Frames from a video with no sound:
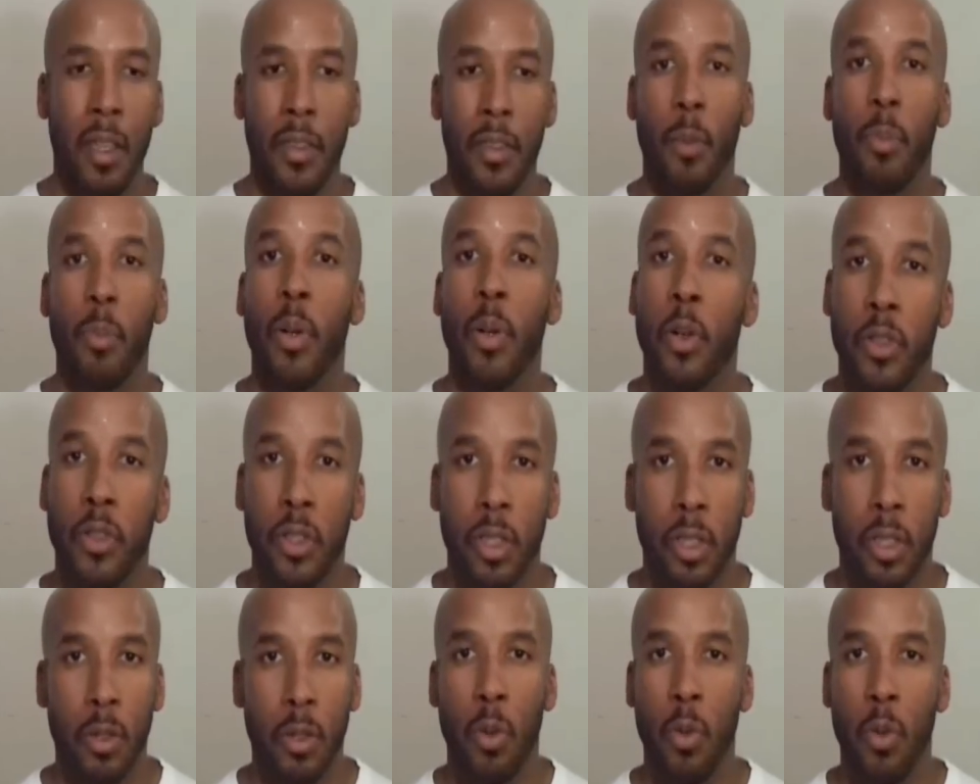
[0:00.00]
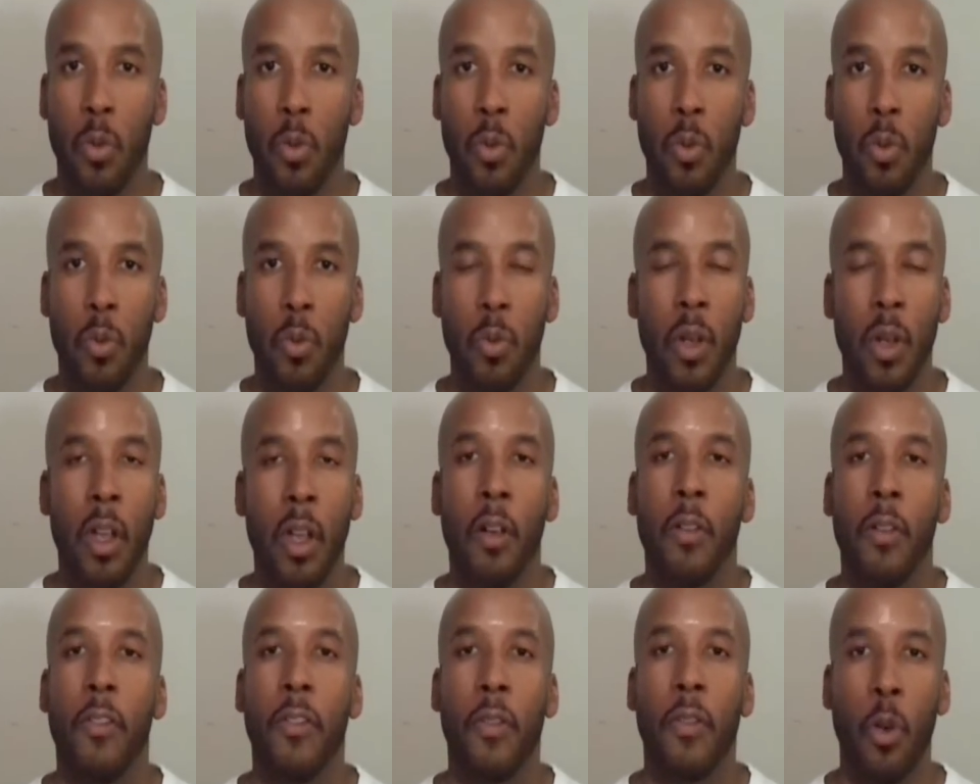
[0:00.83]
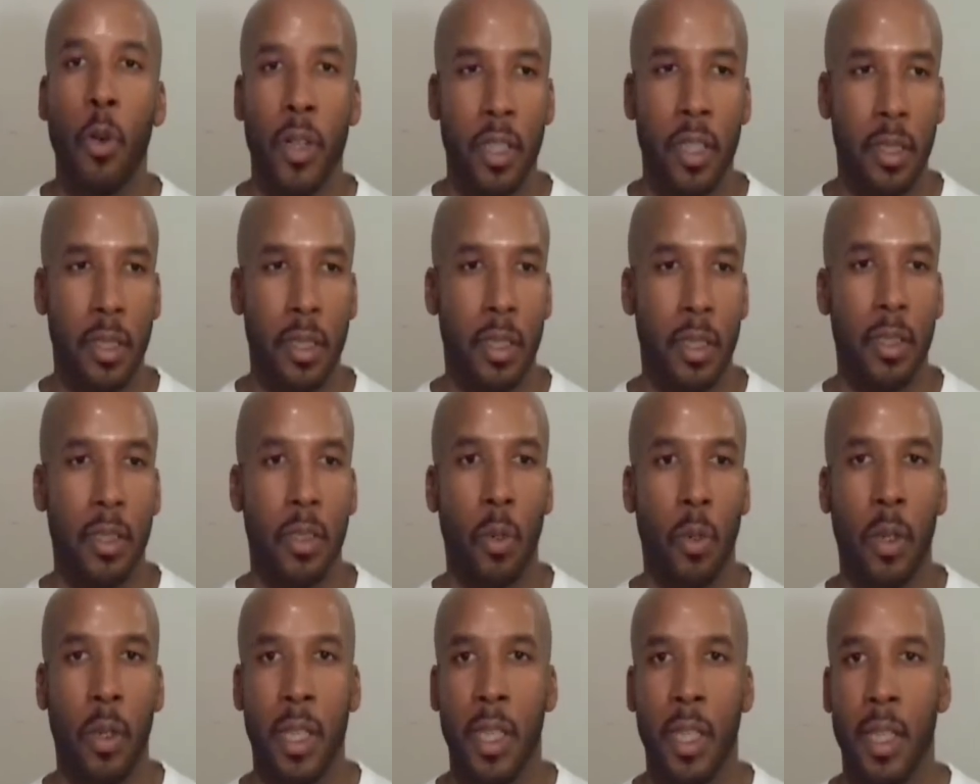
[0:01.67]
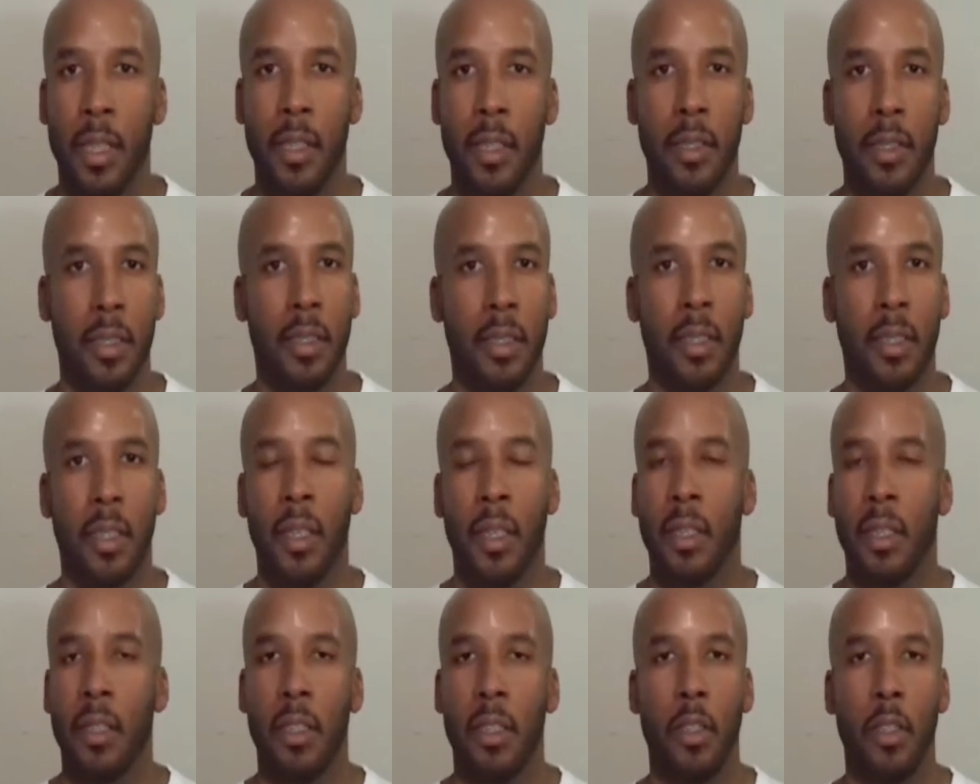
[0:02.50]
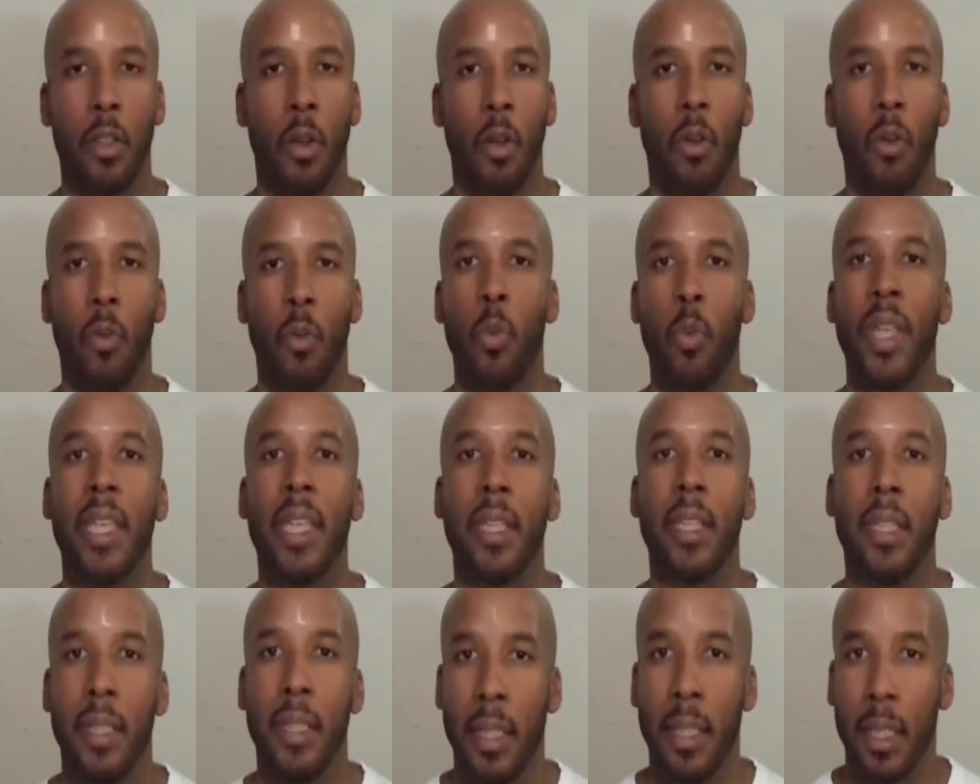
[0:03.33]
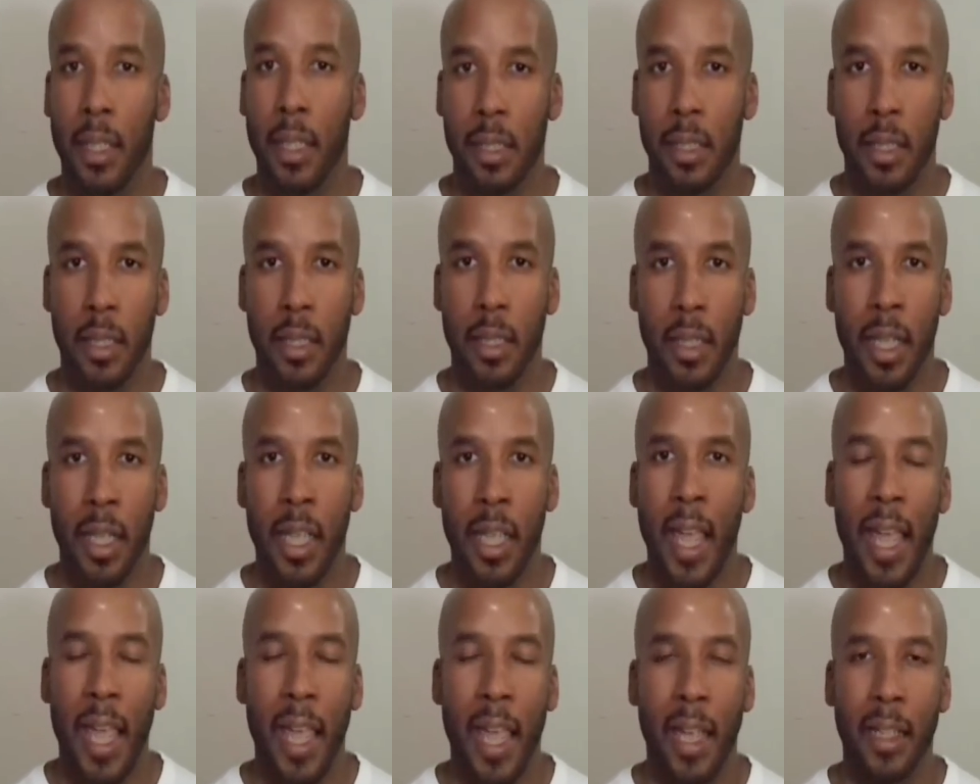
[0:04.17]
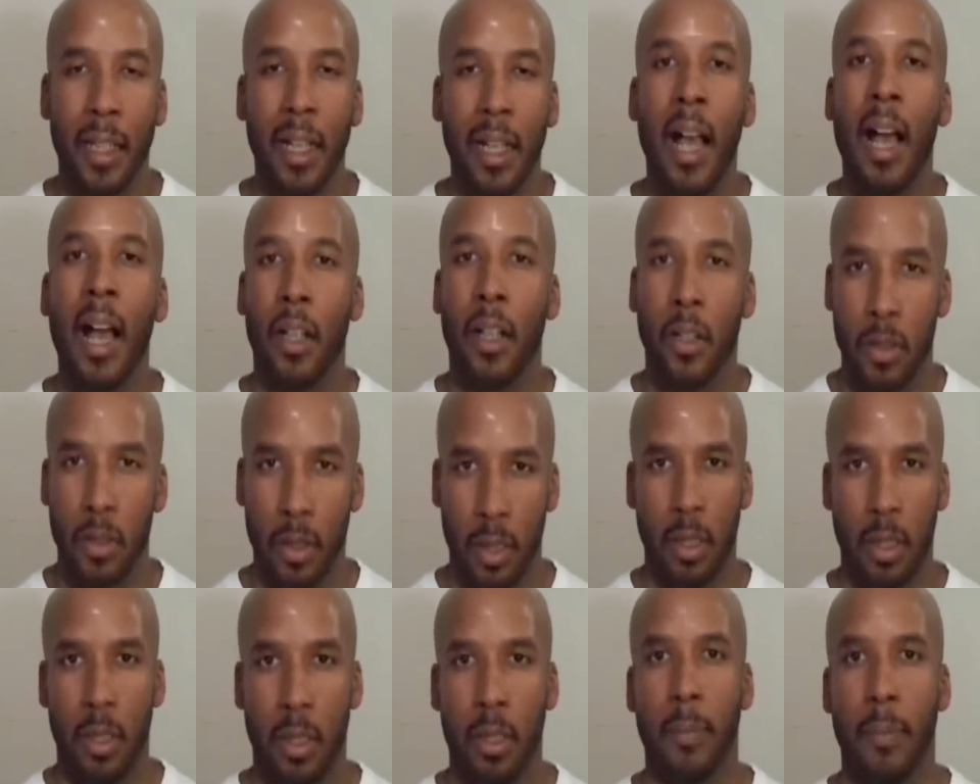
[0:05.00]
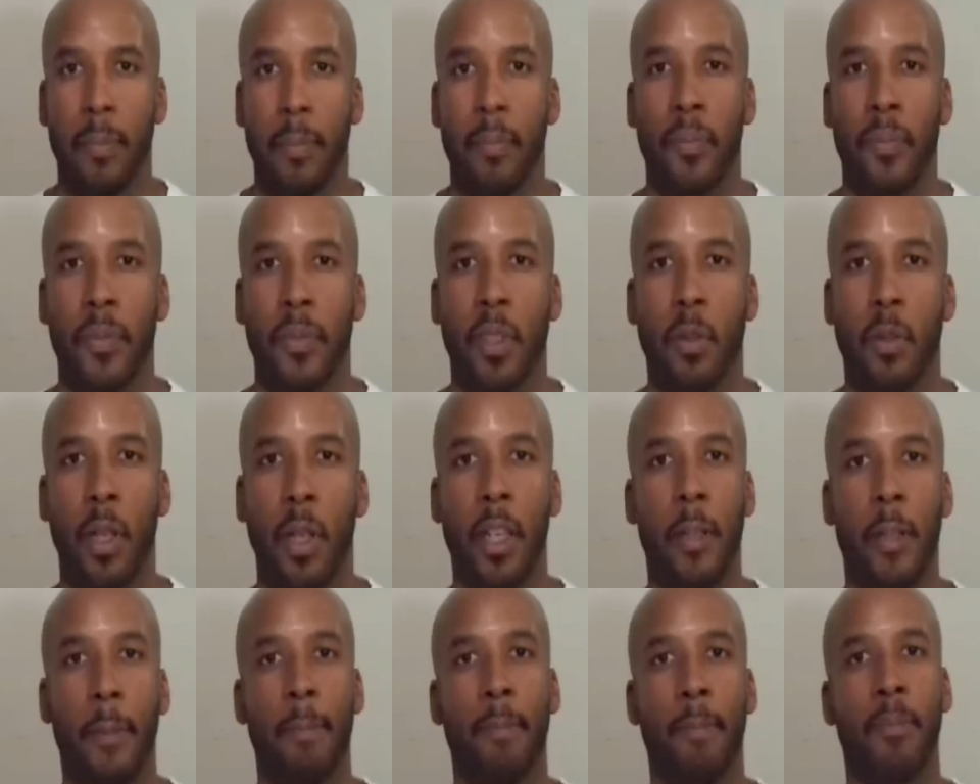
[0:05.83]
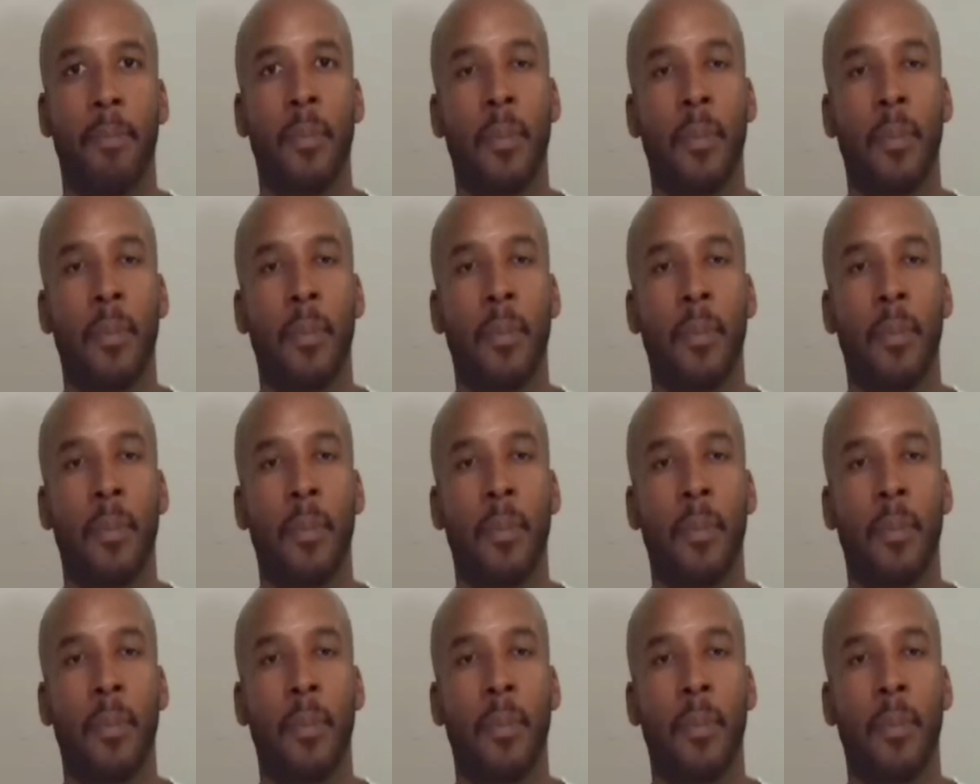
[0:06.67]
the person who focuses on his, you know, weed addiction and conquers it, right?